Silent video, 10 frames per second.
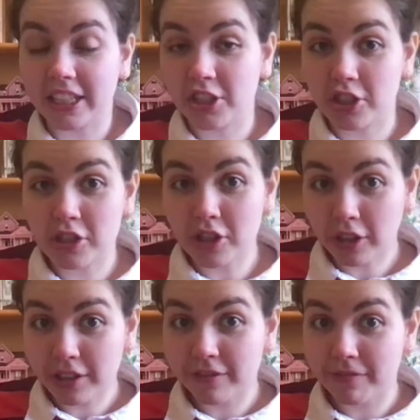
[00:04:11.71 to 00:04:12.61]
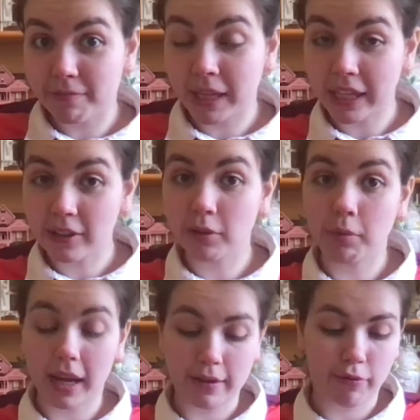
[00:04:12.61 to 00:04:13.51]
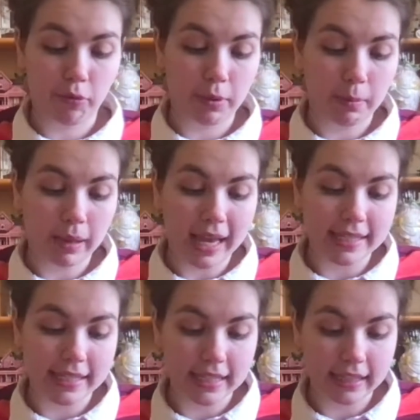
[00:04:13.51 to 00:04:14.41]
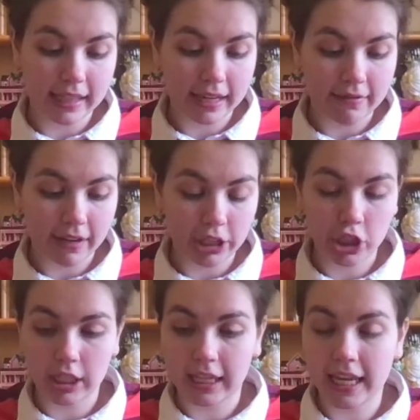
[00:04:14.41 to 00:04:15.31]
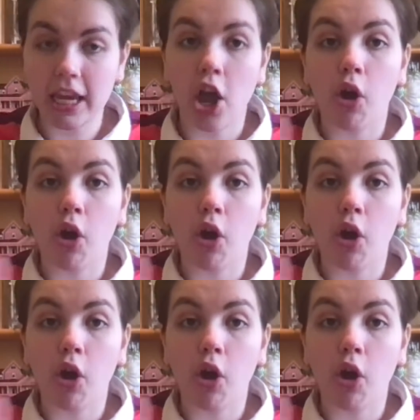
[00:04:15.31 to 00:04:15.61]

it should start to peel away from the plastic lid eventually,